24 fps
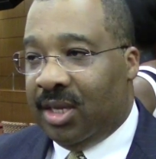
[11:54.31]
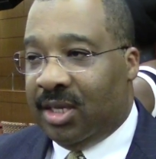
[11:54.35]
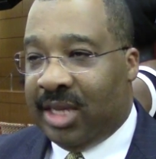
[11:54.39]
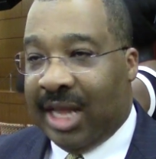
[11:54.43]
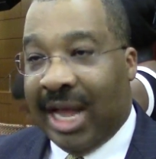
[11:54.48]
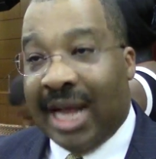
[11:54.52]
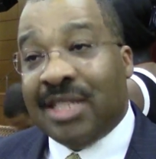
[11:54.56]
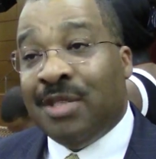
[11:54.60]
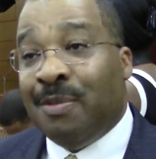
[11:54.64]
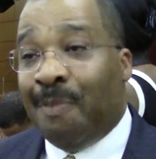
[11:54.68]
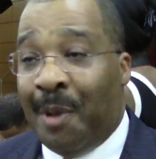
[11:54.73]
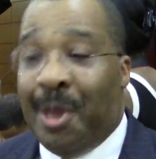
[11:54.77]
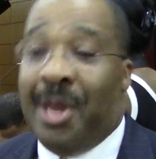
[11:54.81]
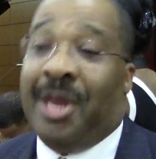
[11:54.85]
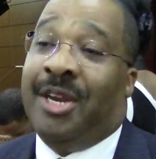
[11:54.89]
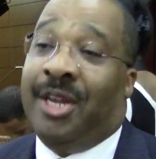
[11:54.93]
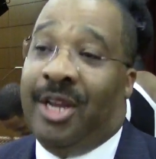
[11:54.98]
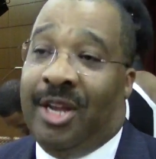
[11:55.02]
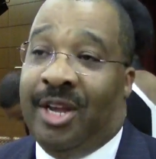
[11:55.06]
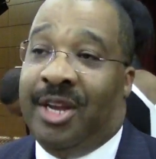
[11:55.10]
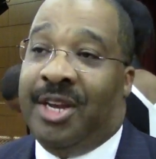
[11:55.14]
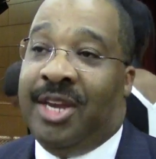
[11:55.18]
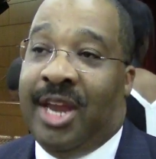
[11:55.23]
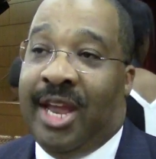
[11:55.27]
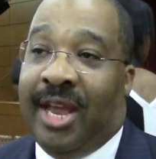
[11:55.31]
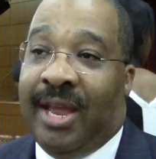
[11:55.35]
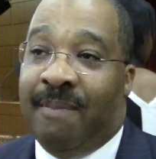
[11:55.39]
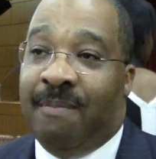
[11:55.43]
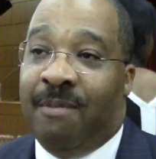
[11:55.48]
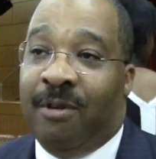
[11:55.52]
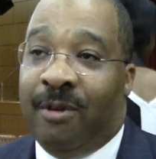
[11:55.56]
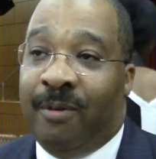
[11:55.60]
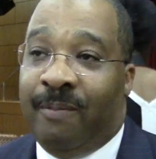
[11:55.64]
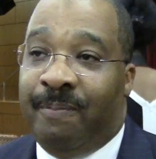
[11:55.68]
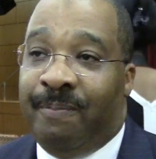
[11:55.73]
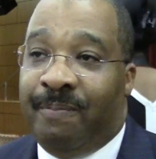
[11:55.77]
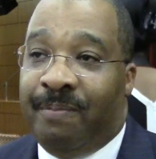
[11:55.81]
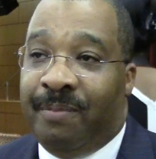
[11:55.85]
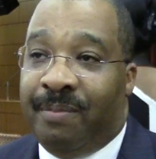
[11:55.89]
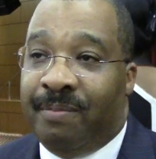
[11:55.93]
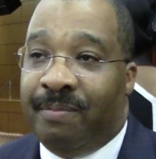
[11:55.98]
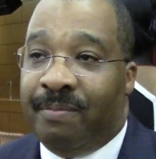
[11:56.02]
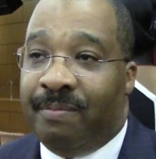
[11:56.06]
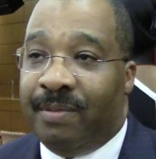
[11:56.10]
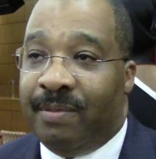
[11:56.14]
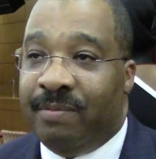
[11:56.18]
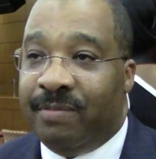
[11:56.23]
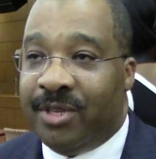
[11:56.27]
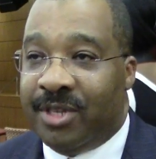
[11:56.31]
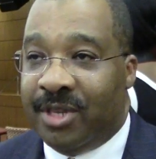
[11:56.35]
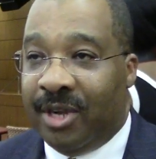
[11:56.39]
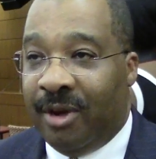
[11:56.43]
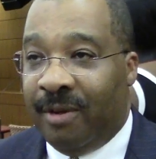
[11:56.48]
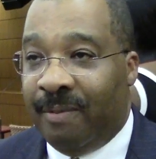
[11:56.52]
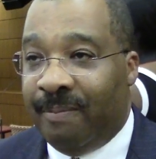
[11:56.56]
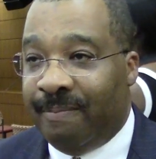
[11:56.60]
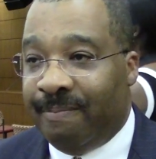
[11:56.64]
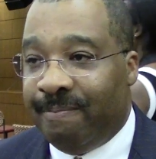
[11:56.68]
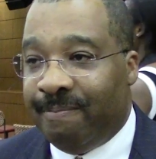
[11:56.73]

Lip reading: That's being a good neighbor. So,